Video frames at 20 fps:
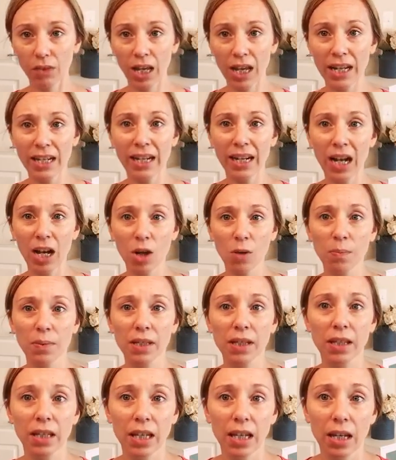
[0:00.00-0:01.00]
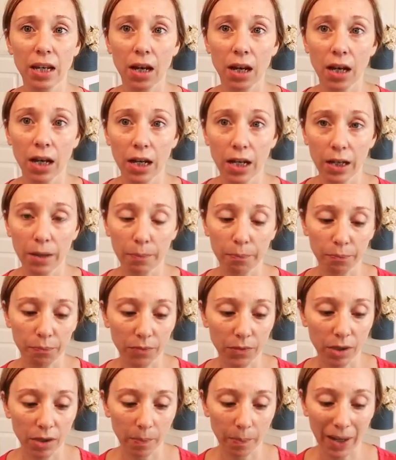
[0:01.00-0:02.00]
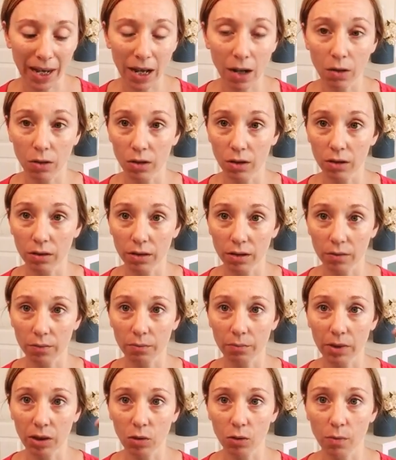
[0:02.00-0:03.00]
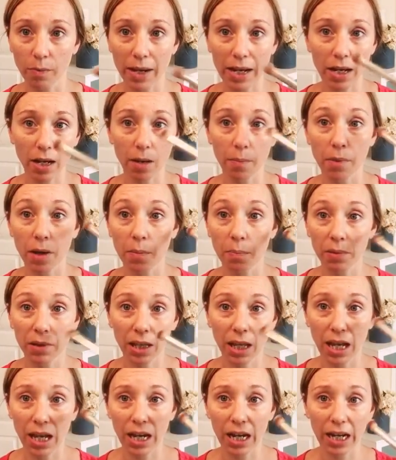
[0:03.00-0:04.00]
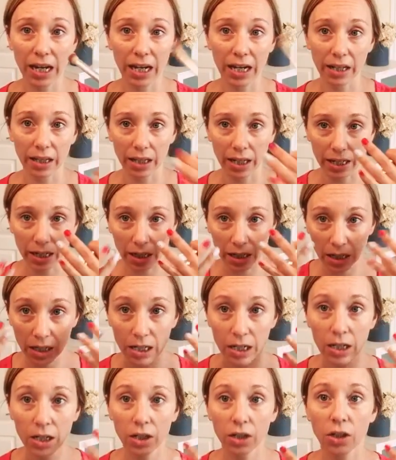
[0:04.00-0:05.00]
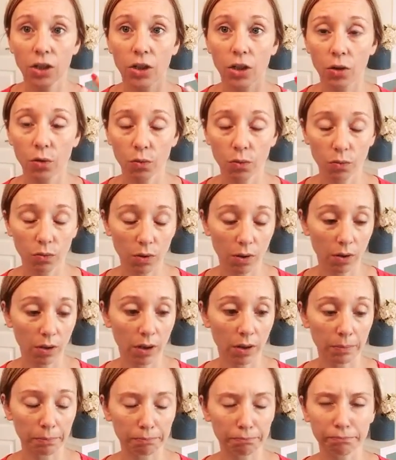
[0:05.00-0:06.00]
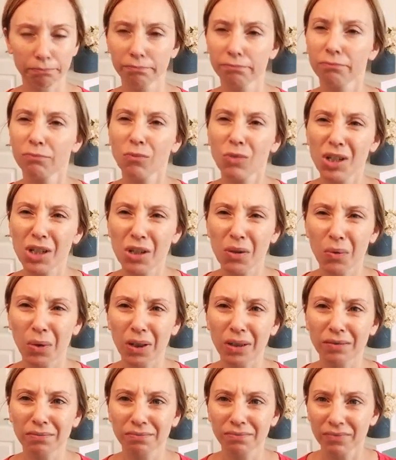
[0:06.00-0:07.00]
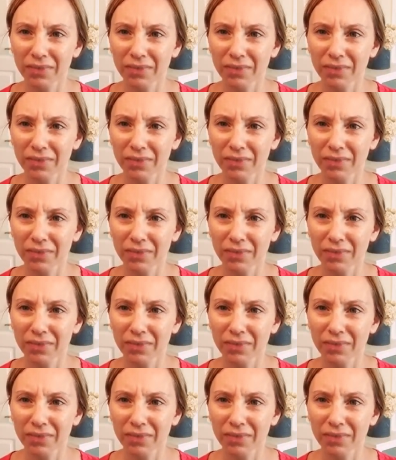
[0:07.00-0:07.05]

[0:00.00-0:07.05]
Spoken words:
and it helps the powder, the mineral makeup, apply and, like, you know, what's the word?